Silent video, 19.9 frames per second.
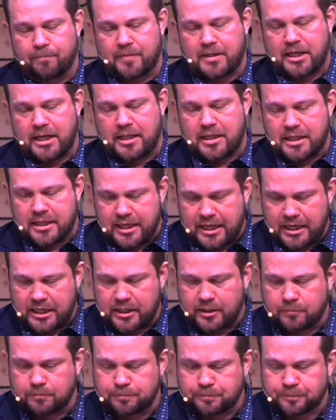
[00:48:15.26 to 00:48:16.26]
And
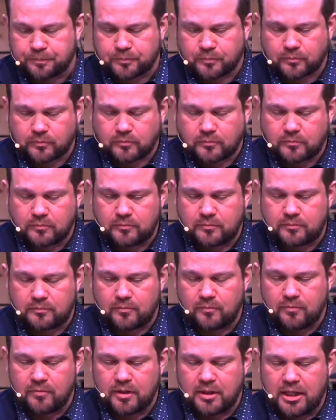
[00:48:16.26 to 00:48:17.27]
then,
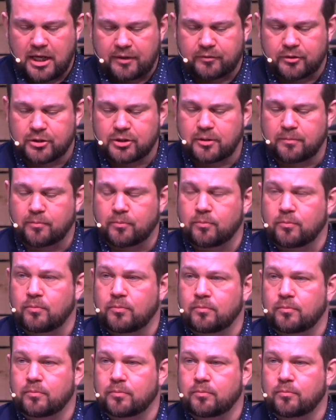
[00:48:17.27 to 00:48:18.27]
after some
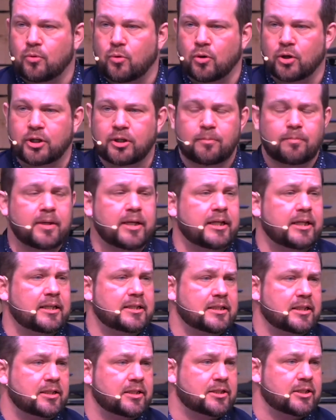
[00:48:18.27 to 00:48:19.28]
more committees
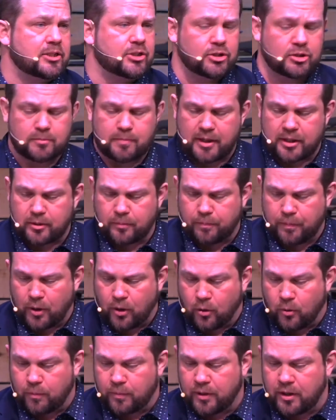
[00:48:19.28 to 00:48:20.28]
and decisions by the
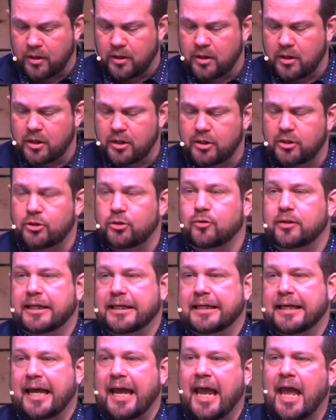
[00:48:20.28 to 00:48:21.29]
Pope, you
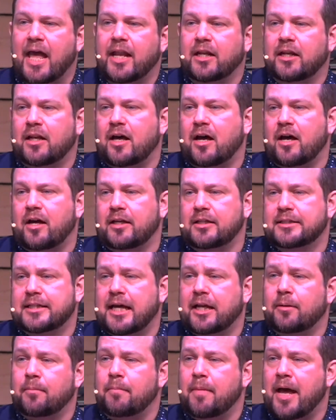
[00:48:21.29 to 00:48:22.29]
get canonized
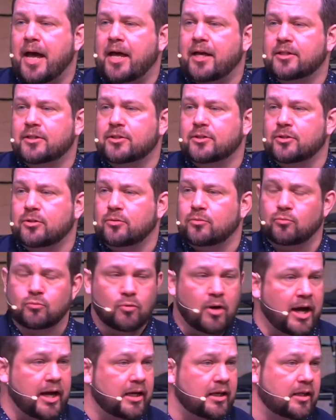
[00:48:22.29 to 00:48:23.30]
at a mass
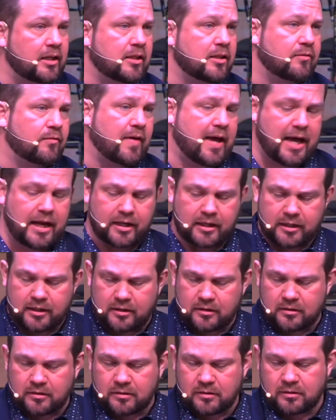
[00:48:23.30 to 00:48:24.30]
right in the
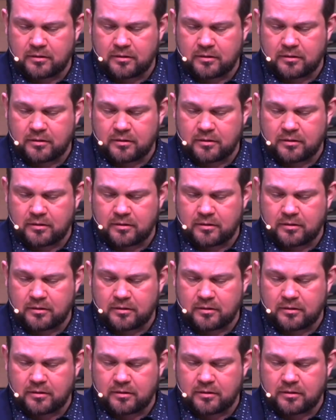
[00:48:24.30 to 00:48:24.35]
Vatican,